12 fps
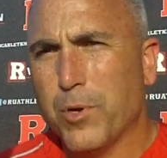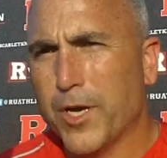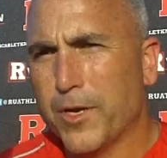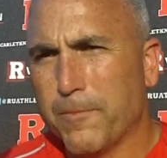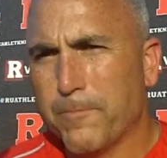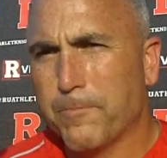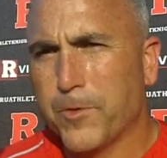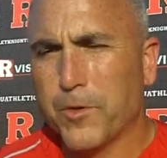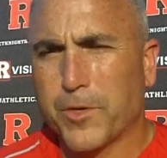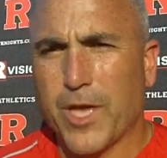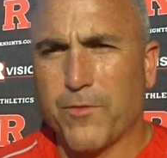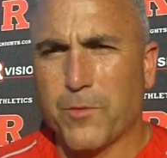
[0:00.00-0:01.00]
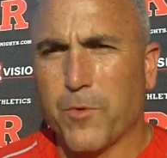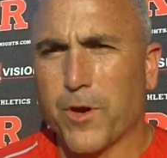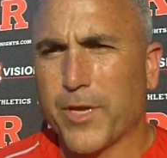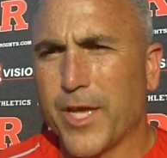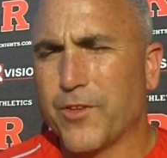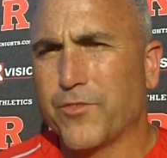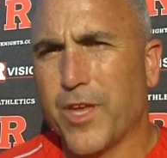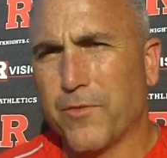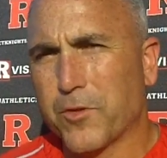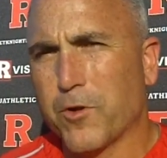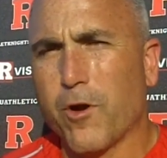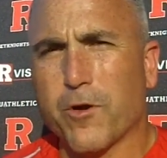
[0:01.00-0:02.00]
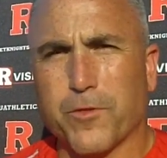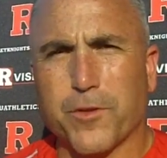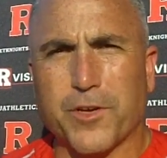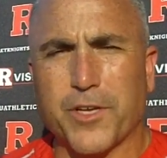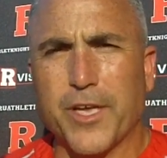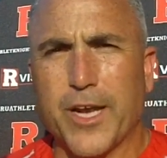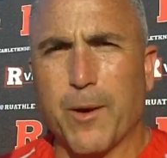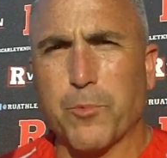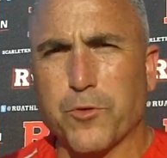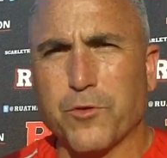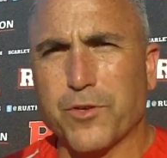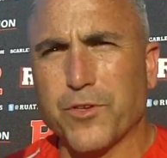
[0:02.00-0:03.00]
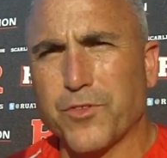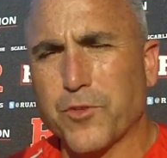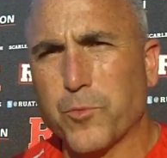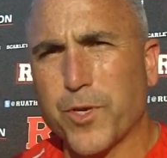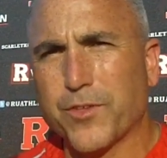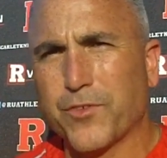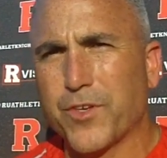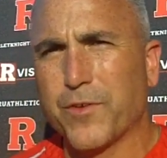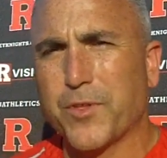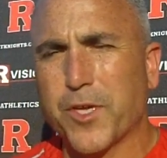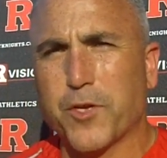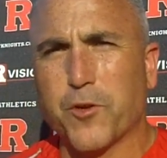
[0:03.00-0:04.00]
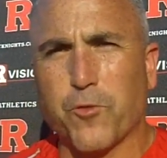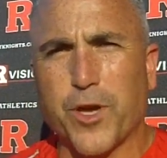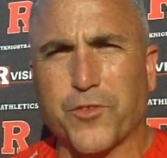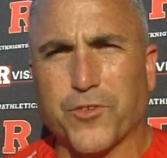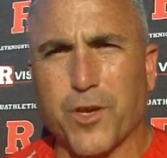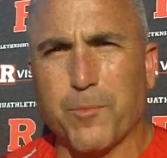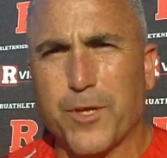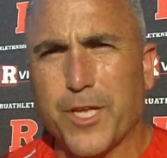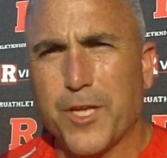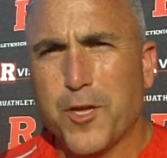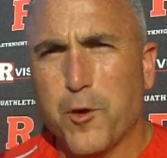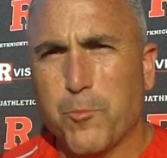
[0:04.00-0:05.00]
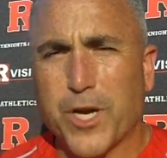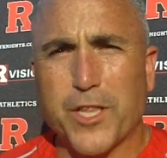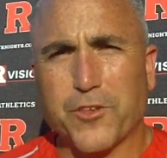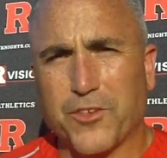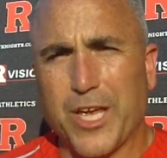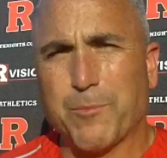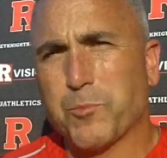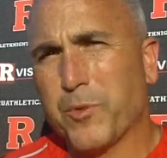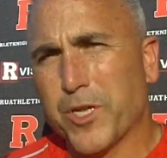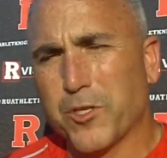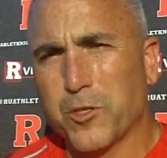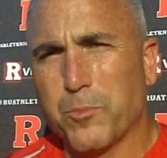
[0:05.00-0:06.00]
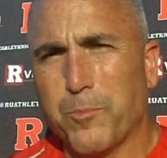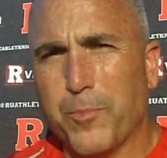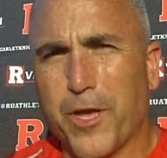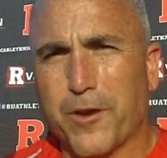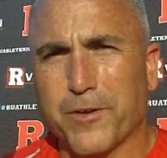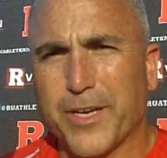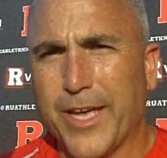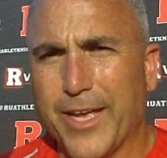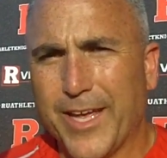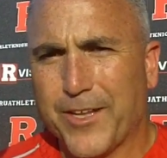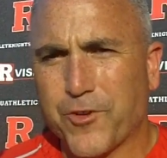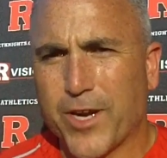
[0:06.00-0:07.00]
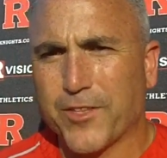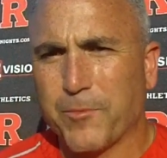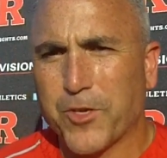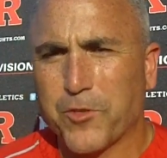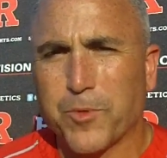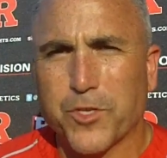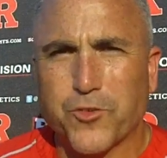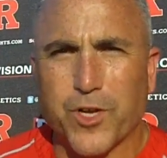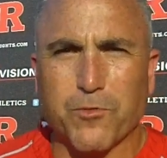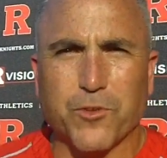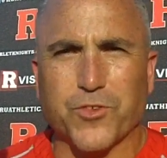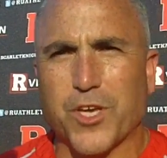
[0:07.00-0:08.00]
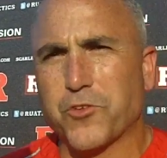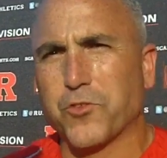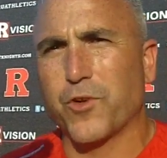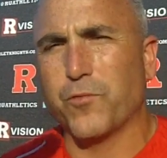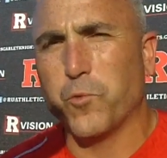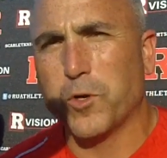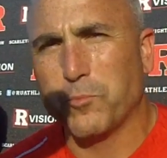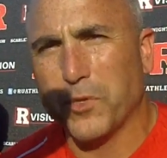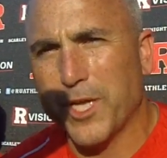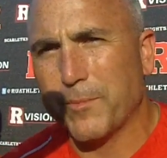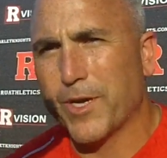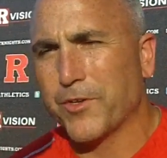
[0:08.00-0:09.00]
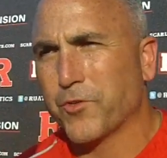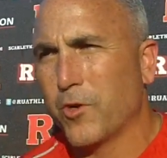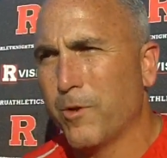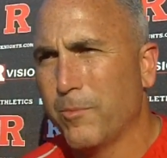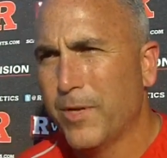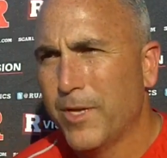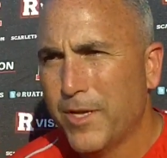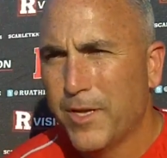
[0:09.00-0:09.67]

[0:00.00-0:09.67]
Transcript: But, Kevin Marquez, Devin Carter, they're going to get opportunities this week to see if they can create some. But I think Sam is playing a little bit better. I try not to make too many generalizations off one play, but I saw